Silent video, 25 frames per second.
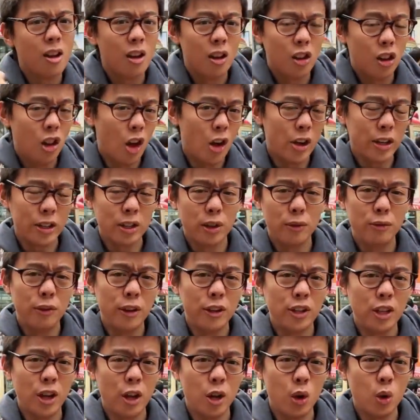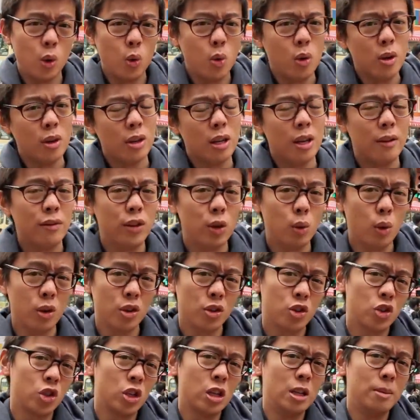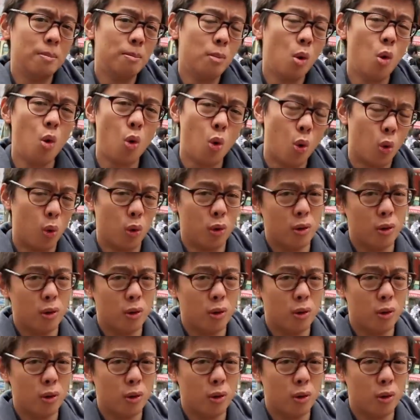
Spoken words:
Like the video if you want to see more